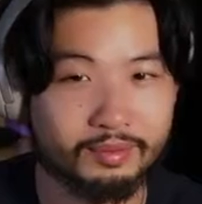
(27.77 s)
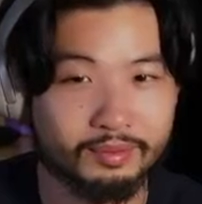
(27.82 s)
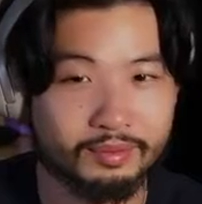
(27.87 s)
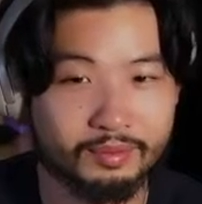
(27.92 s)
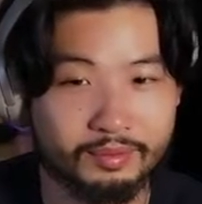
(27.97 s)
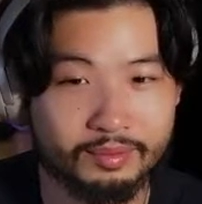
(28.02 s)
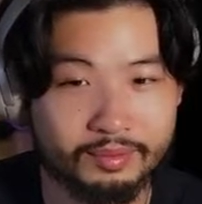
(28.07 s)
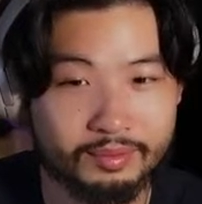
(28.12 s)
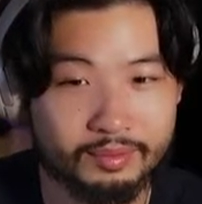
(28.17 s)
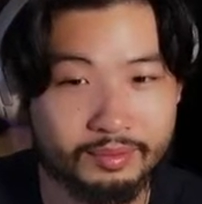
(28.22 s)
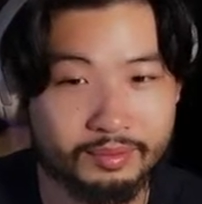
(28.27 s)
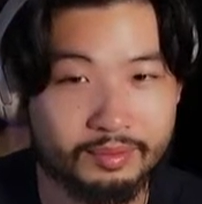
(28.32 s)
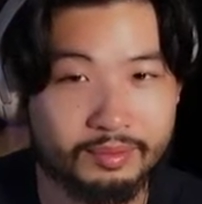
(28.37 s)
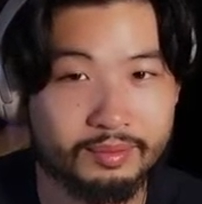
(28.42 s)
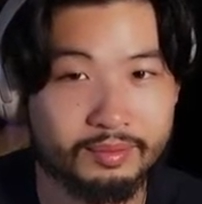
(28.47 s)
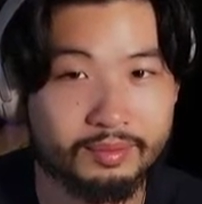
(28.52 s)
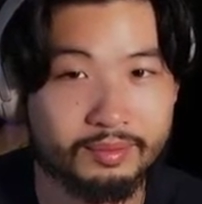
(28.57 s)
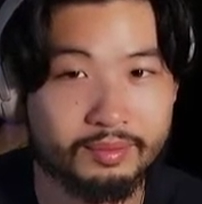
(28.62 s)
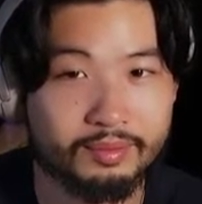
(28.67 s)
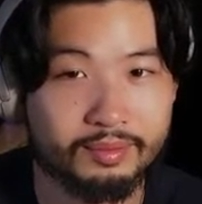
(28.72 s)

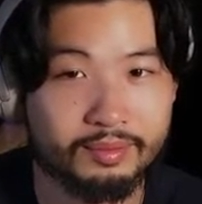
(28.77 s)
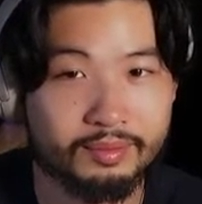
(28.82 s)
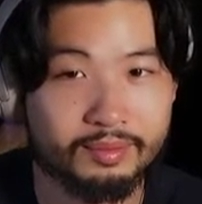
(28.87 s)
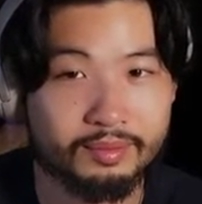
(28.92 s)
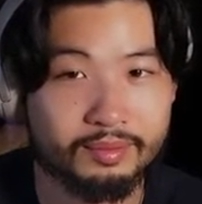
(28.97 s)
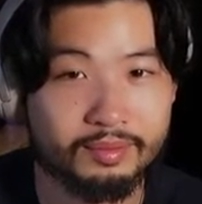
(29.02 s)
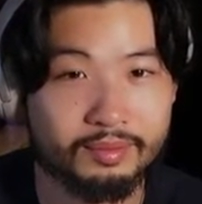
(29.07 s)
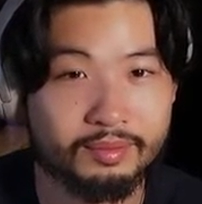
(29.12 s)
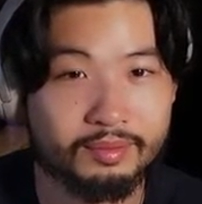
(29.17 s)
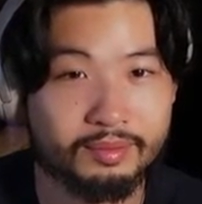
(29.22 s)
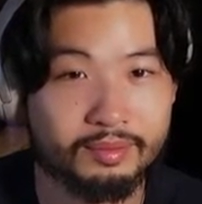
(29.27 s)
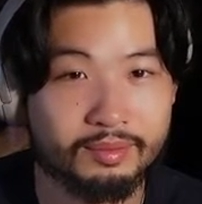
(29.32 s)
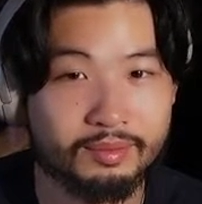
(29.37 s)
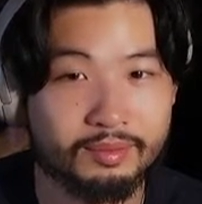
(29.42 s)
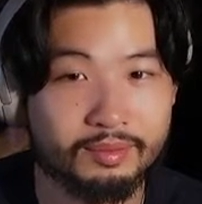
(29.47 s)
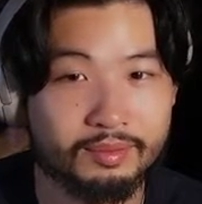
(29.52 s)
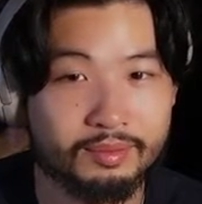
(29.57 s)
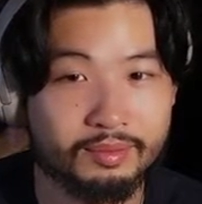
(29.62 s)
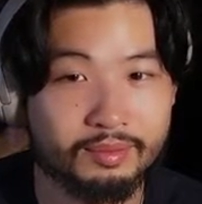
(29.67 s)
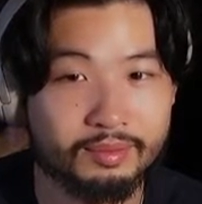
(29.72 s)

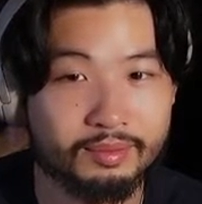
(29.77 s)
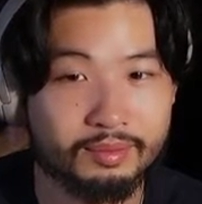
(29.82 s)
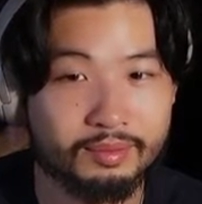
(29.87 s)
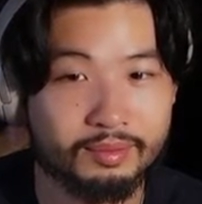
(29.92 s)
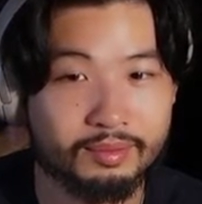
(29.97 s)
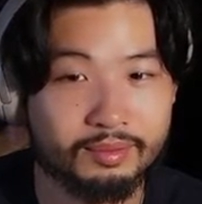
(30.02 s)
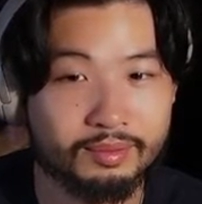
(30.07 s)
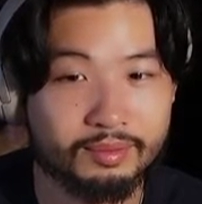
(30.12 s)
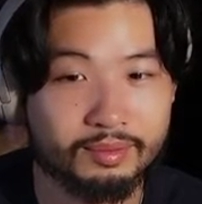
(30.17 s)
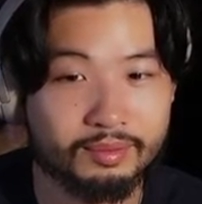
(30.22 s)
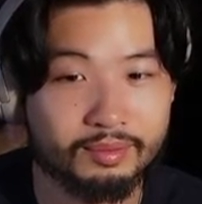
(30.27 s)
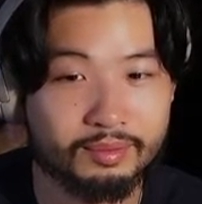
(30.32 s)
(silent)